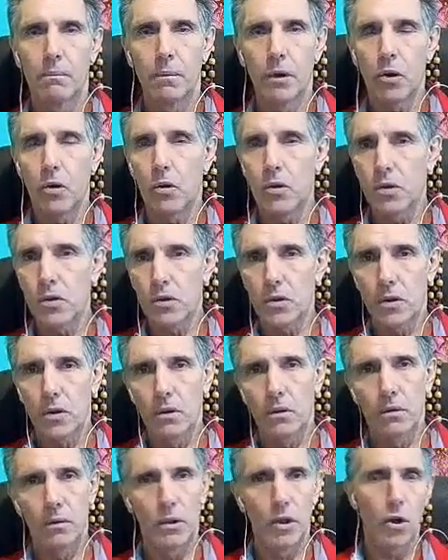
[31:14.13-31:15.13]
Because
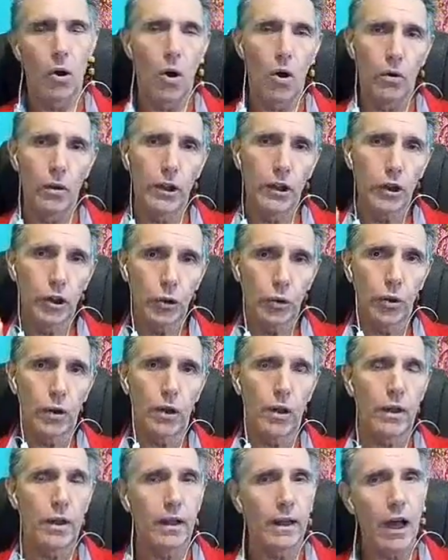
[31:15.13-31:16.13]
the only
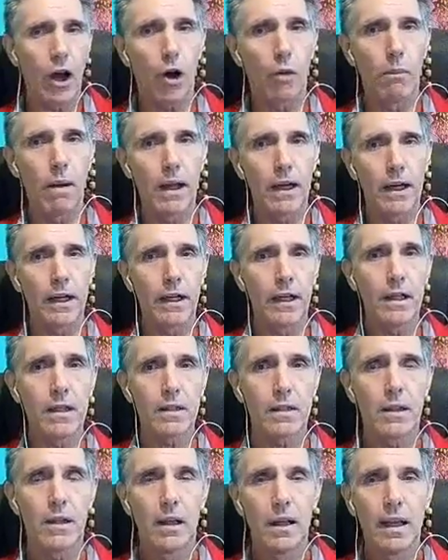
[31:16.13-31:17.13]
sugar that our body
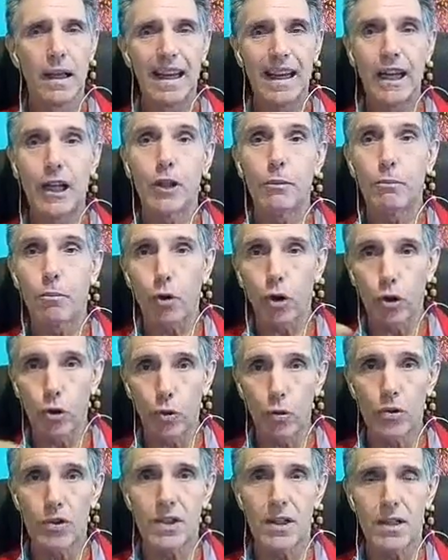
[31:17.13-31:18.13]
needs, it
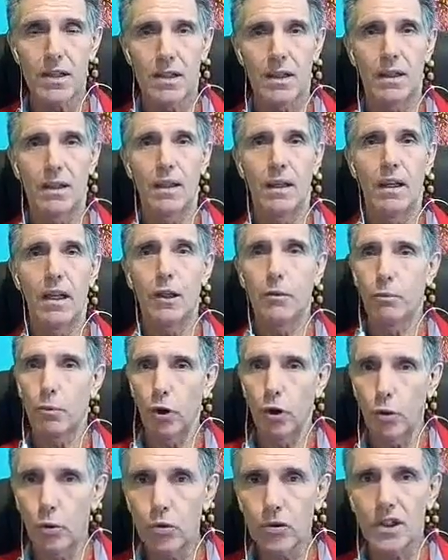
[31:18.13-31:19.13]
produces it. It
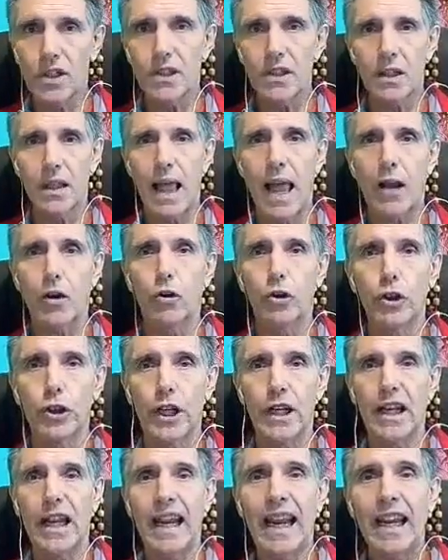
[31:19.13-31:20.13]
produces
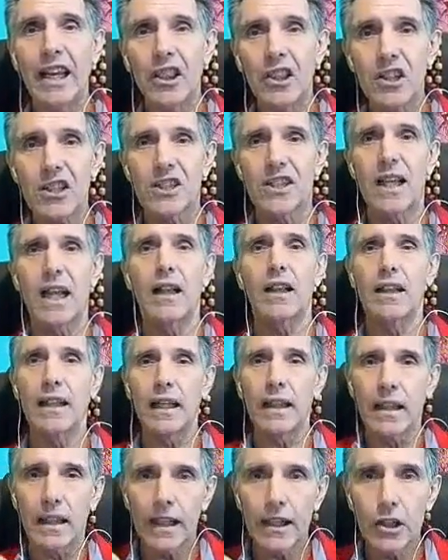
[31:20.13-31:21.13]
glycogen in the cell
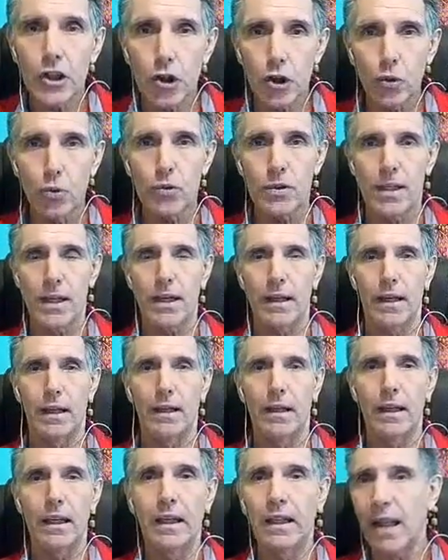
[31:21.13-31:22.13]
that is using
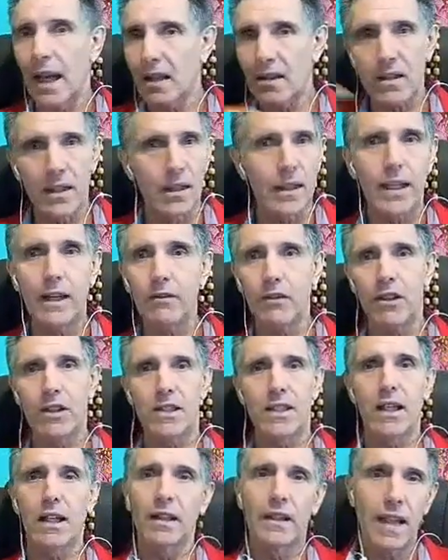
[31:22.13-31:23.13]
it. It doesn't leave the
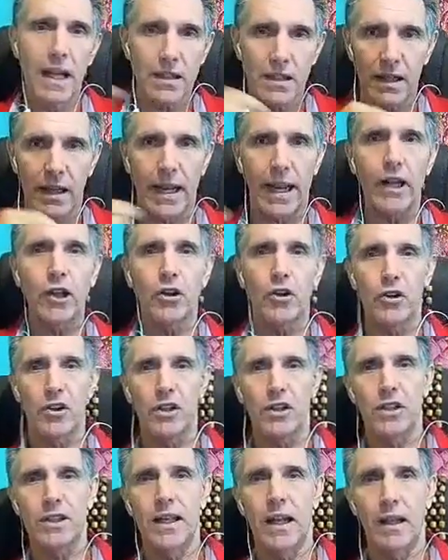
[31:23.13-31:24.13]
cell, doesn't enter
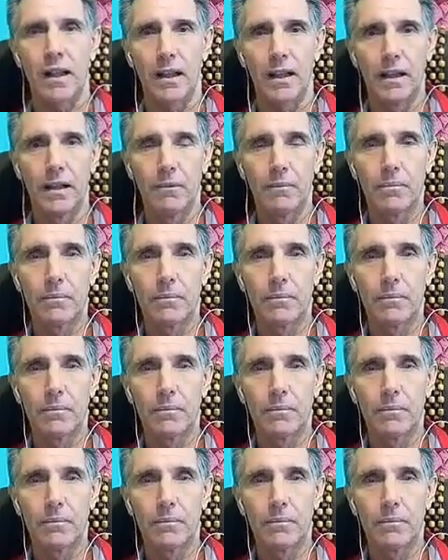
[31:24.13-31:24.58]
the cell.